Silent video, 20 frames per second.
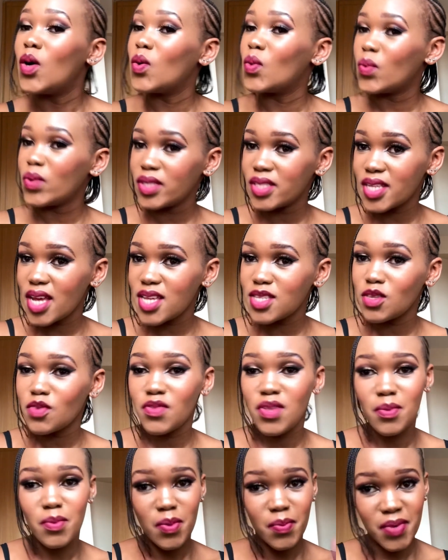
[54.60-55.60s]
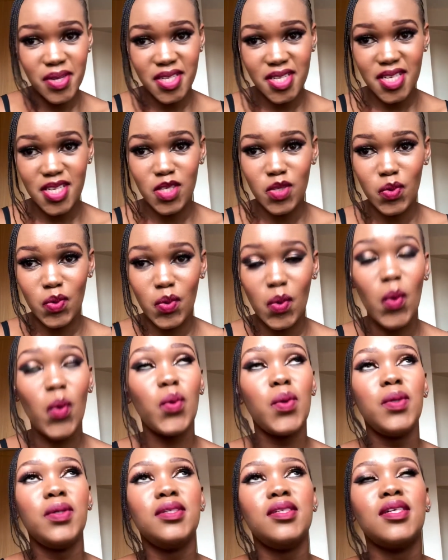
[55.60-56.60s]
which as of the moment is on
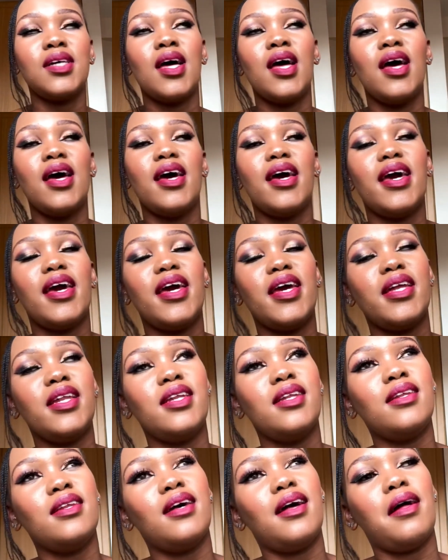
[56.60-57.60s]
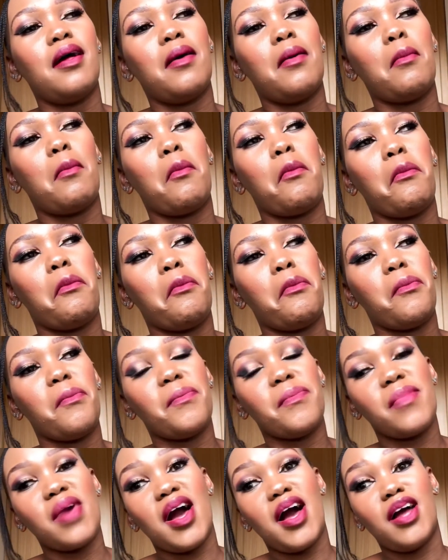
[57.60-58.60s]
hold, and
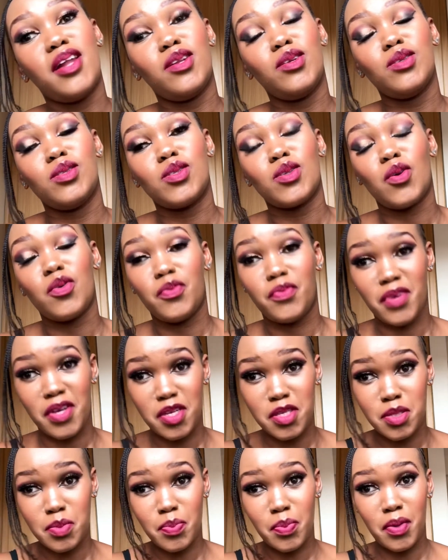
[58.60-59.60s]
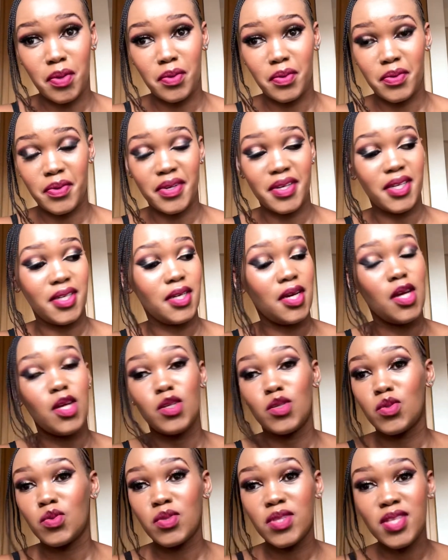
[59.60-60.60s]
a lot of exploring
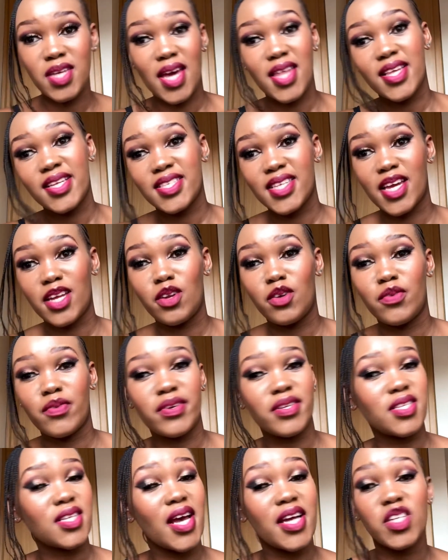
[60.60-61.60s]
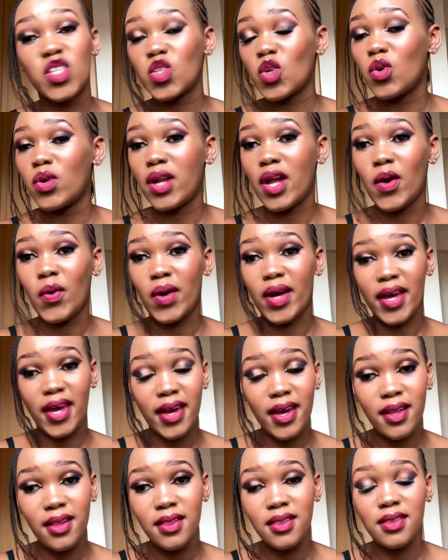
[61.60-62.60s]
to the other side of research on our
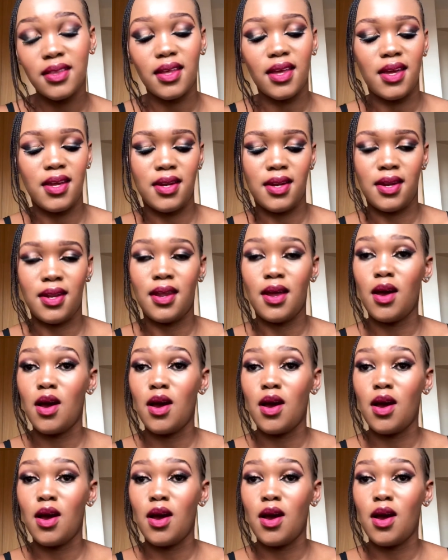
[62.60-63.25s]
health and